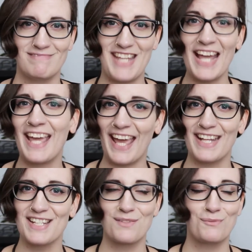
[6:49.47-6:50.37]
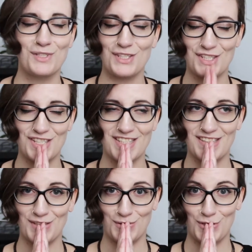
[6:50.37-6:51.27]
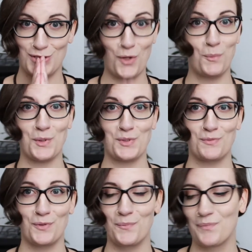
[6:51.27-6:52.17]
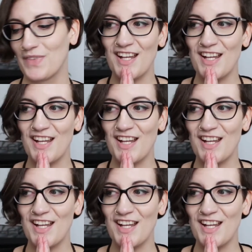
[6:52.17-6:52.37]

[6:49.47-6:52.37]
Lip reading: decades, which is just so beautiful.